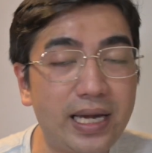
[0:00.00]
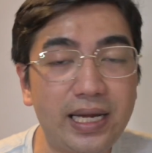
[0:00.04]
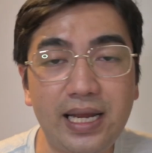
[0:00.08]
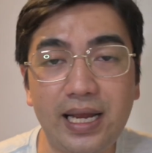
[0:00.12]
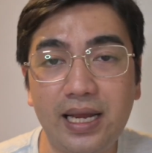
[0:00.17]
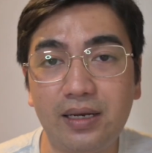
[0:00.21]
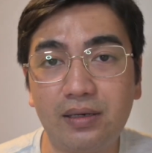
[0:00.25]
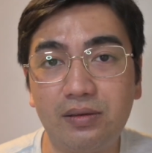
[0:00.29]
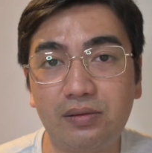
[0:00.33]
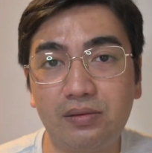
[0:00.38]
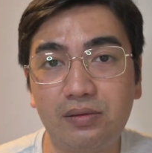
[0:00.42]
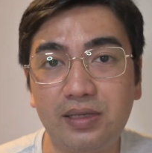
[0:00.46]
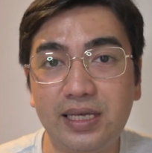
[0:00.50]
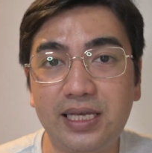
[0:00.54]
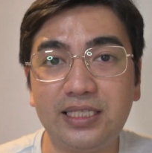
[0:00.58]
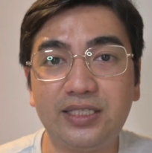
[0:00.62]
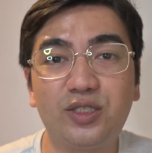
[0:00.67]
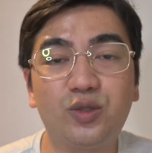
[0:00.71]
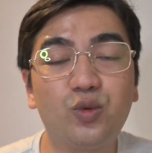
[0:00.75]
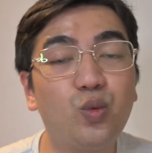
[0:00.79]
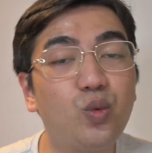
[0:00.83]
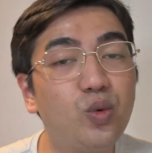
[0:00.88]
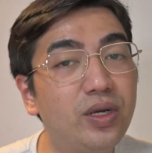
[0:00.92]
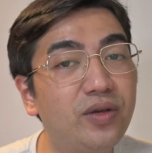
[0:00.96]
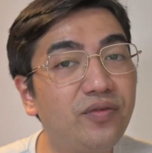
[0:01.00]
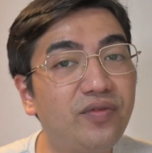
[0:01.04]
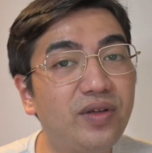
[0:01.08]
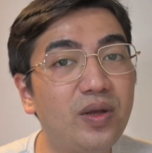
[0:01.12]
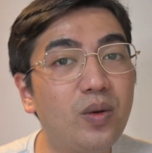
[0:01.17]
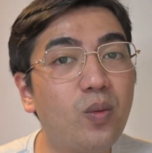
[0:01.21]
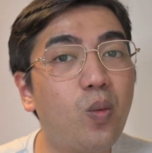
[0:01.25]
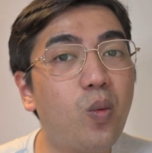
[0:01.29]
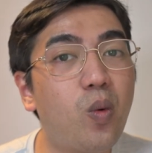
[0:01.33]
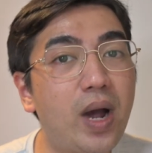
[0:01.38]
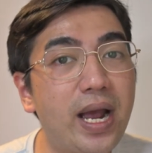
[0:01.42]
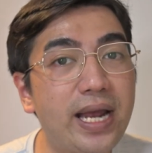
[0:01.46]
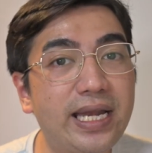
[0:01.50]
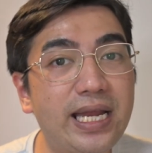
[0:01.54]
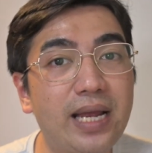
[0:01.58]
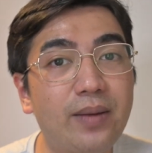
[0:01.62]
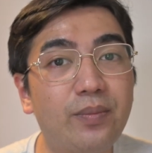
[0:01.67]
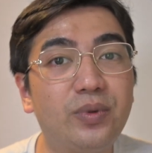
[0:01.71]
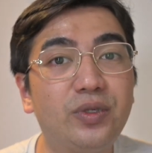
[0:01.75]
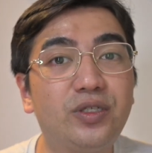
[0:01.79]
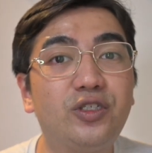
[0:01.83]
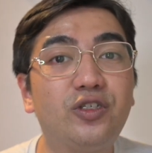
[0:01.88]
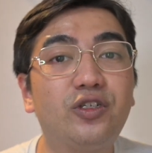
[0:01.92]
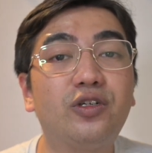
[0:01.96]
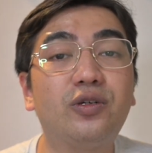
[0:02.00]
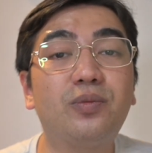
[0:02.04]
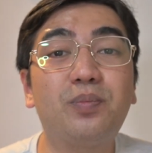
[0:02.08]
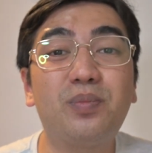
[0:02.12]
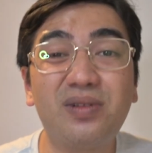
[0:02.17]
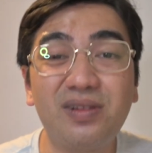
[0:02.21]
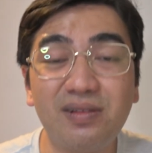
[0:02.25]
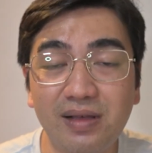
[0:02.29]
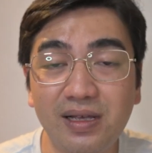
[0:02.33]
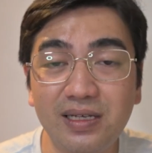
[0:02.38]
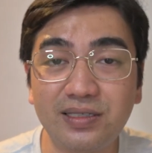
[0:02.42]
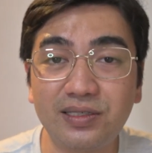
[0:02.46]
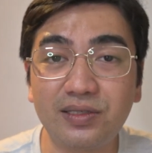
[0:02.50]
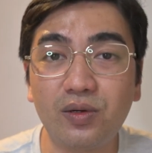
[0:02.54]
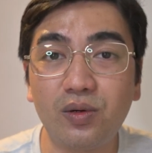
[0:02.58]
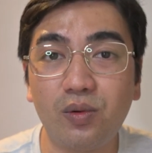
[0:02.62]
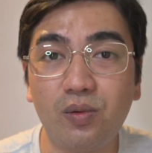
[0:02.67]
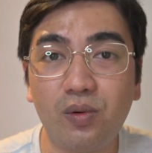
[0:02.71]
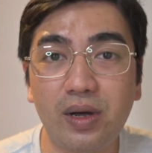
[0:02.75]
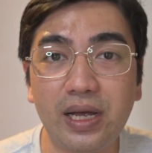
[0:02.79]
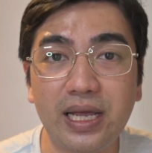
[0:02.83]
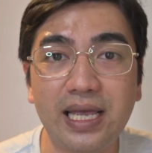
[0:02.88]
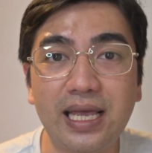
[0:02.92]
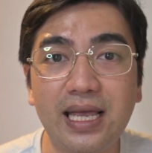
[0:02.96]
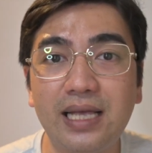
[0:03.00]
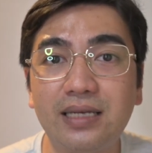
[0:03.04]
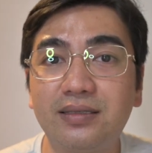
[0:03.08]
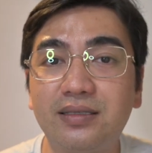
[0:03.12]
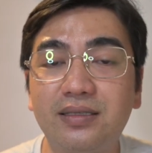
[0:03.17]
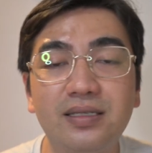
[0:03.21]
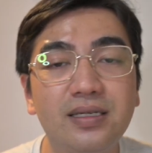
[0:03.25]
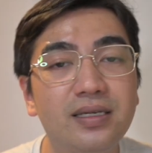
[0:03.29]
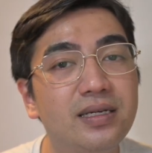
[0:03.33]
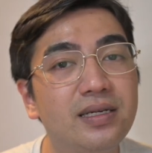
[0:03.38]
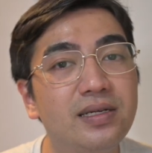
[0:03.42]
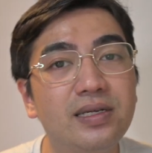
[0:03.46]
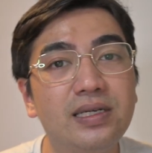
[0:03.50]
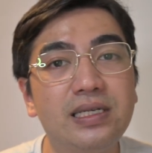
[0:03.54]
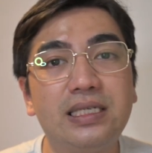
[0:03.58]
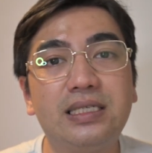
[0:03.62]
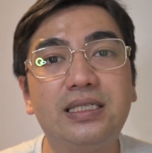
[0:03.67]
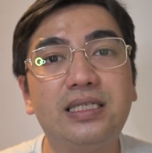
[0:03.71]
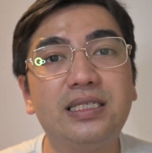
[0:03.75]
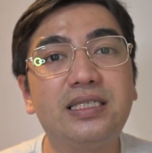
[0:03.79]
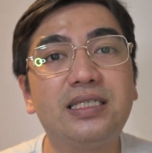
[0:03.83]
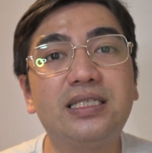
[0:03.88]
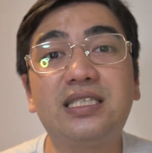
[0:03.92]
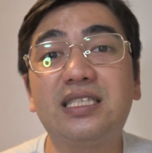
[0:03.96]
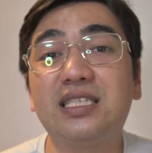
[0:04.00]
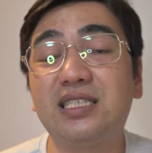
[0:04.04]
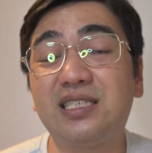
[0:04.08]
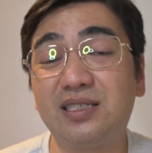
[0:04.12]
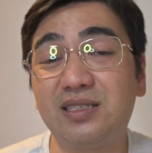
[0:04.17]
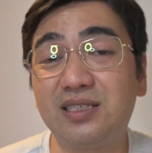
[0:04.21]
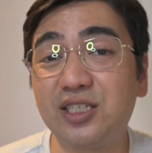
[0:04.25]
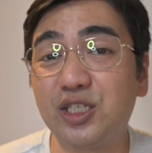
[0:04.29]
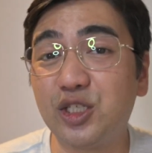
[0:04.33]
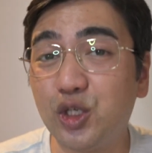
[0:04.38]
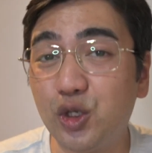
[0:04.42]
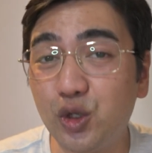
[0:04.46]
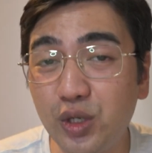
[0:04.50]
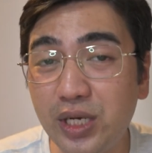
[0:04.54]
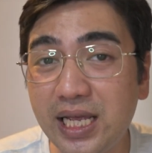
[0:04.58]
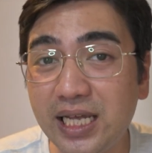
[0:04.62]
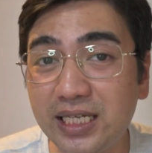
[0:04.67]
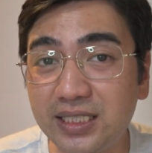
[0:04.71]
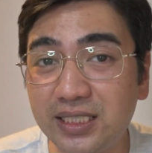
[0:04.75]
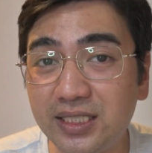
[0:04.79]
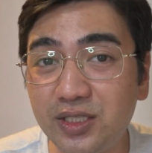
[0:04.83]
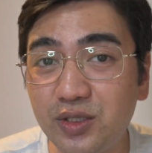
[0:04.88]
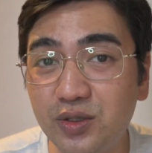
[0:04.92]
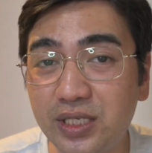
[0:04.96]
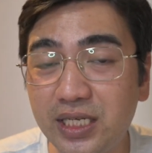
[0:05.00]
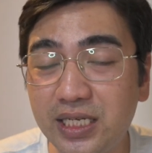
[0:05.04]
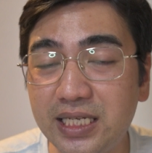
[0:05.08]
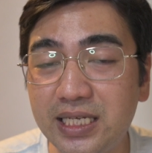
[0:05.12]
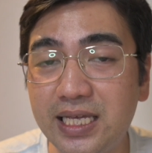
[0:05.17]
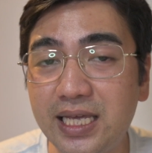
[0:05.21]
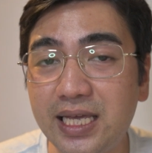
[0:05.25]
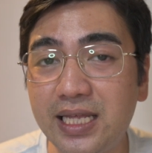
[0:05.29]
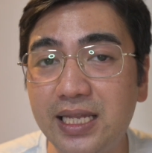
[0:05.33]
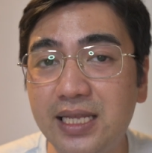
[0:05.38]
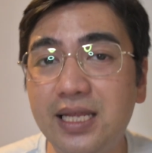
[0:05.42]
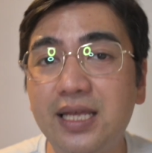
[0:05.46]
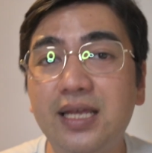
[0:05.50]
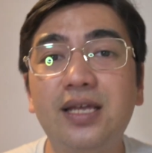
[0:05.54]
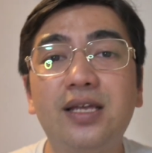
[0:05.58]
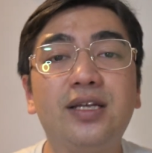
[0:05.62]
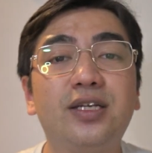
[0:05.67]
angle lens with a wide aperture plus OIS, this is as good as you can get.